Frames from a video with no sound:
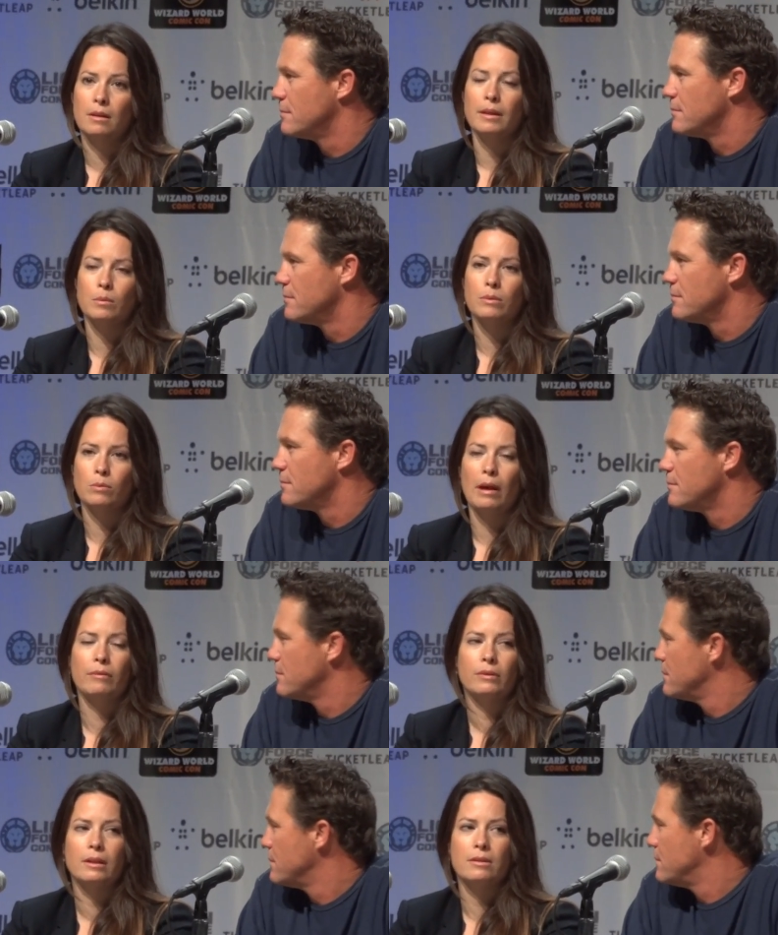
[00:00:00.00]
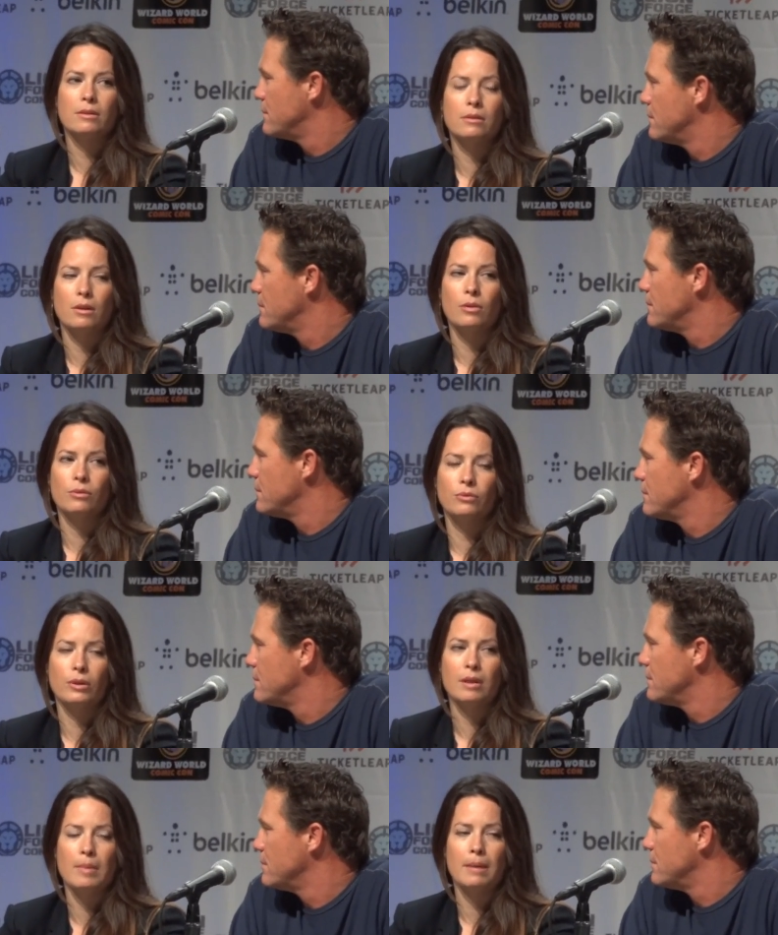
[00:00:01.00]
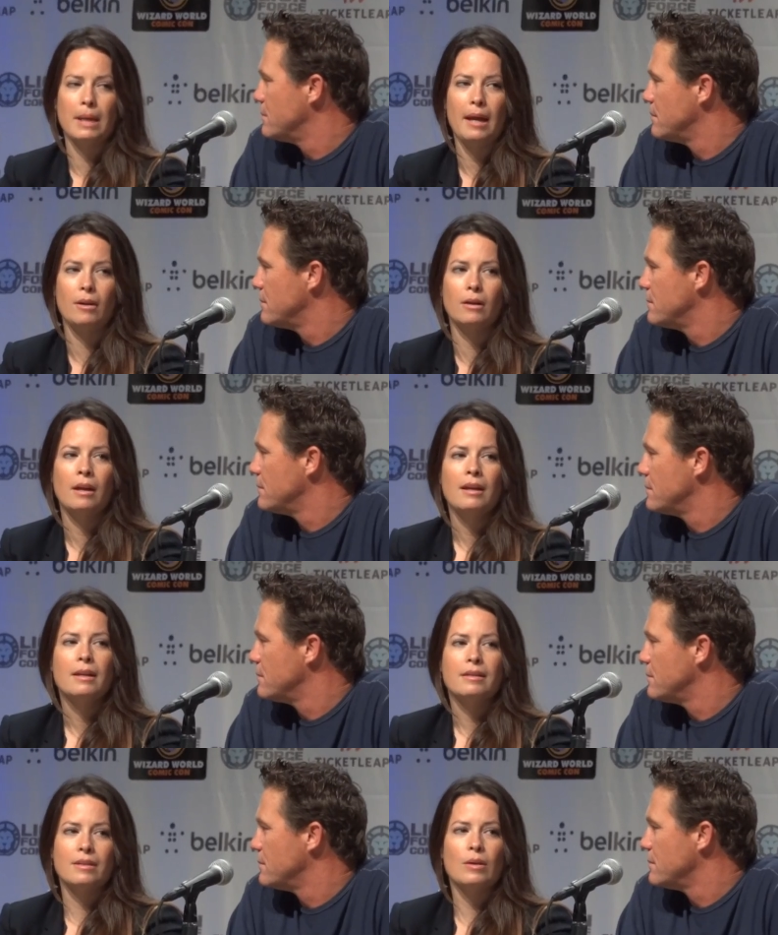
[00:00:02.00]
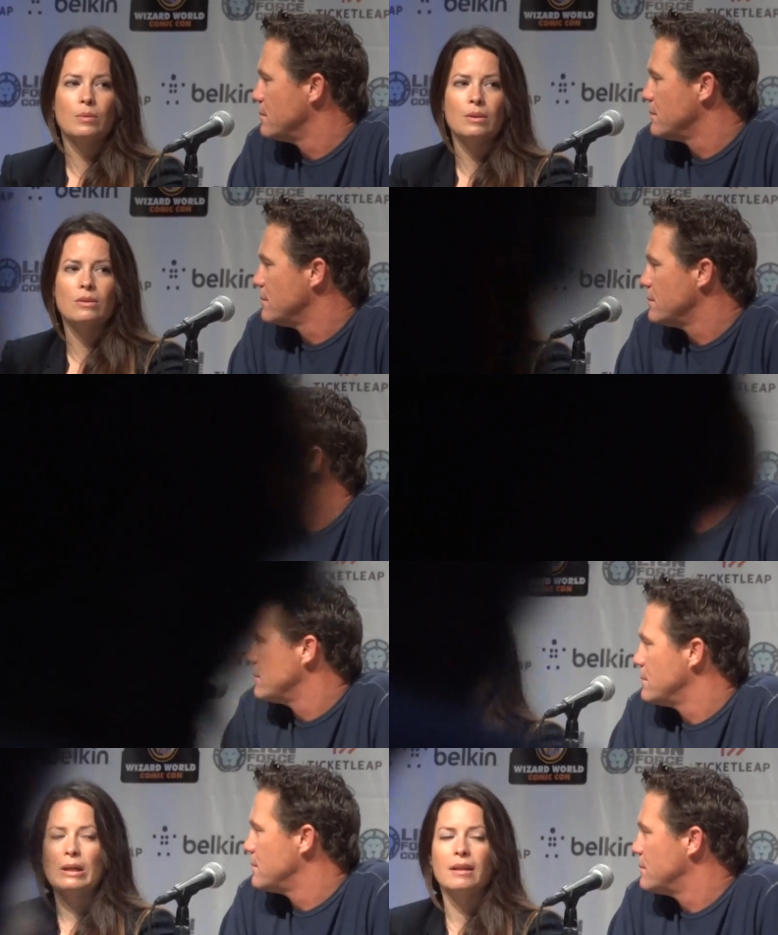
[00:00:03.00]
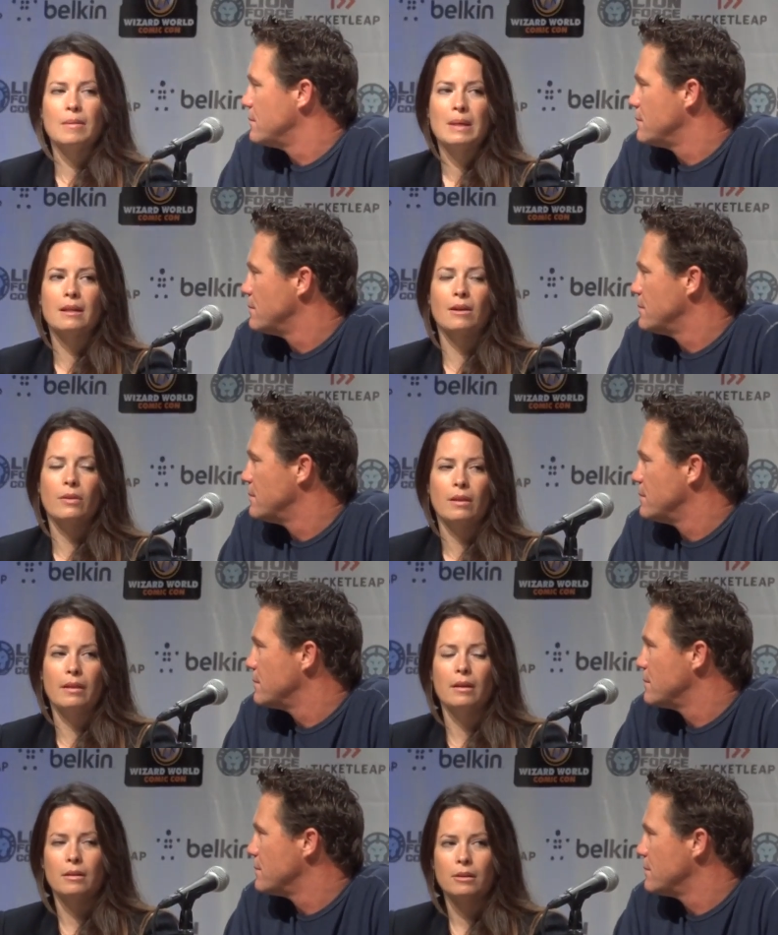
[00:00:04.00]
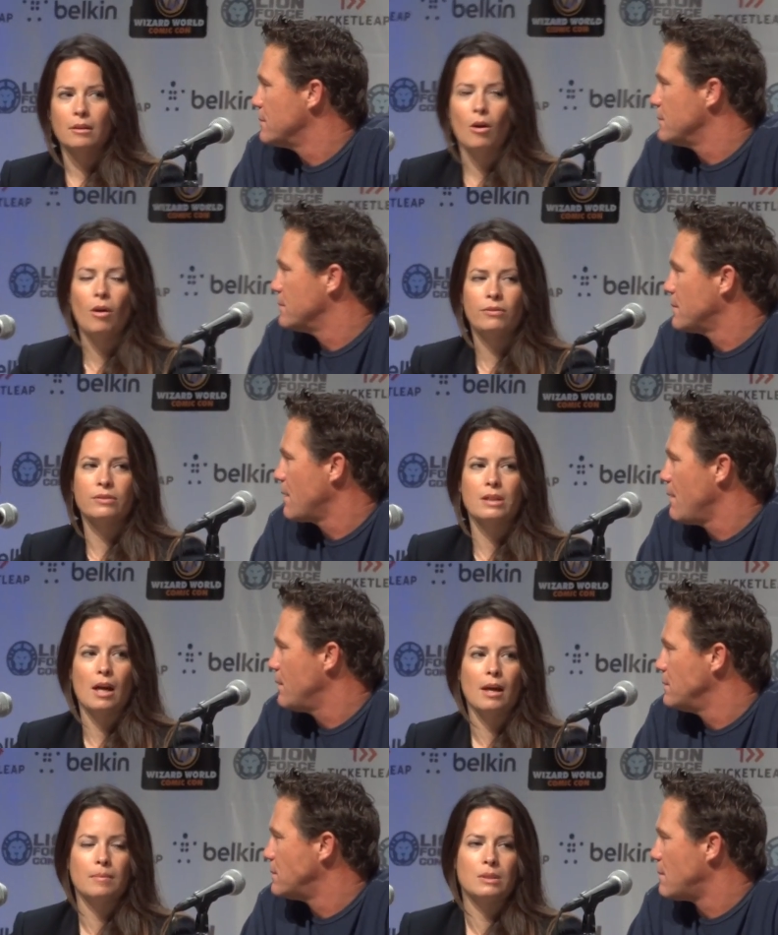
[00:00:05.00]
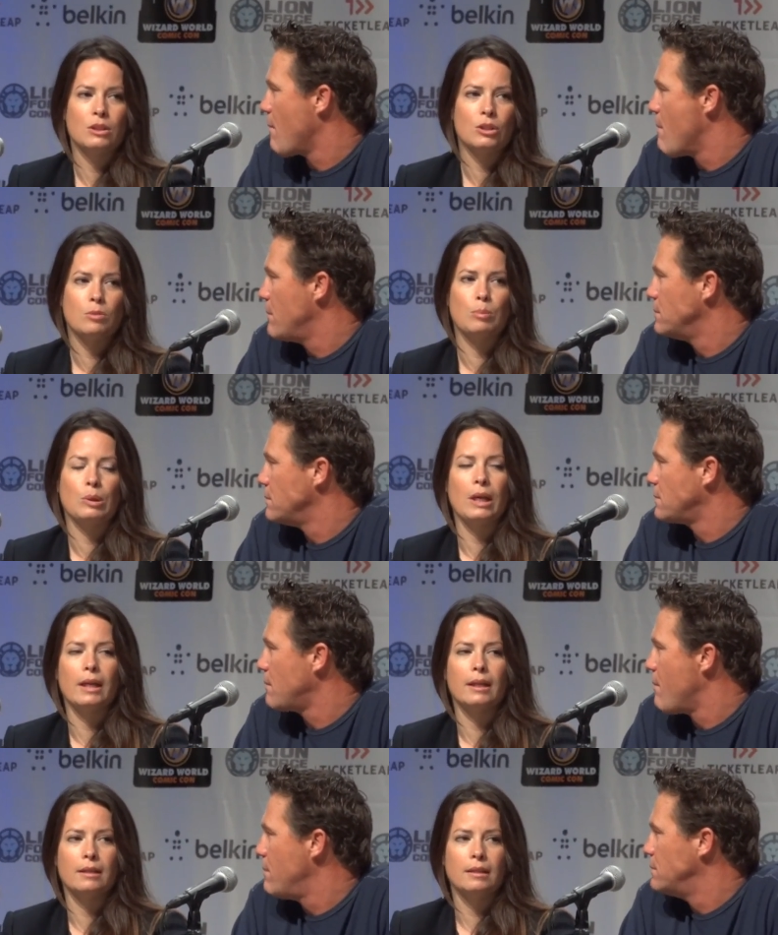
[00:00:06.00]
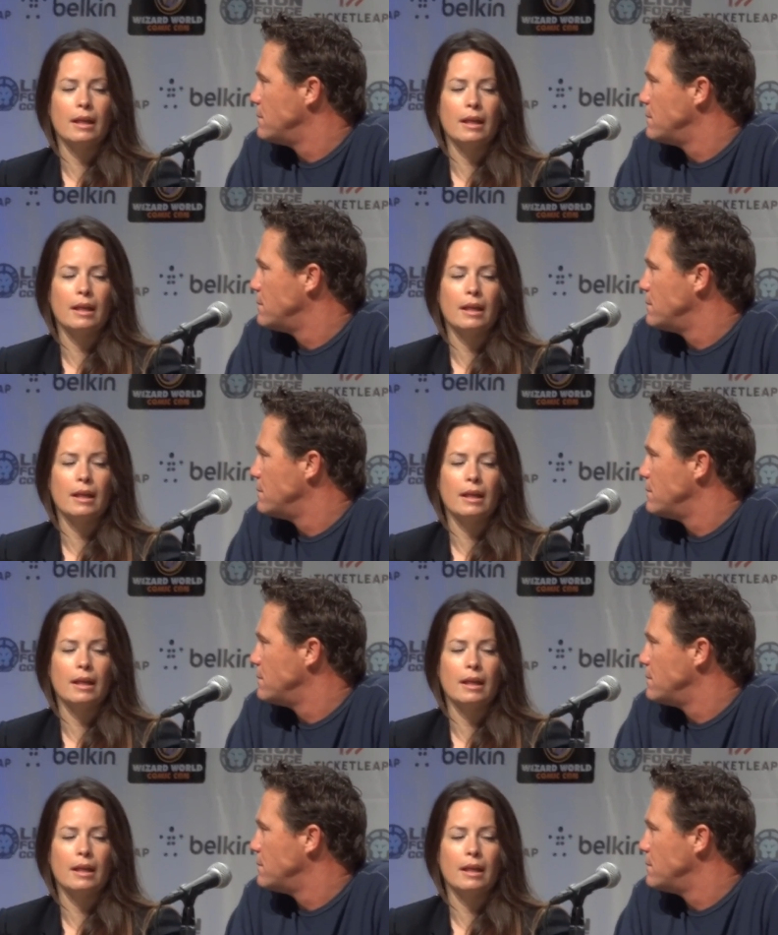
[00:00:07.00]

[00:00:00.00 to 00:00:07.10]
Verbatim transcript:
Speaker 1: it would rightfully so freak a baby out. So we used to like bring them in on their off time to just play in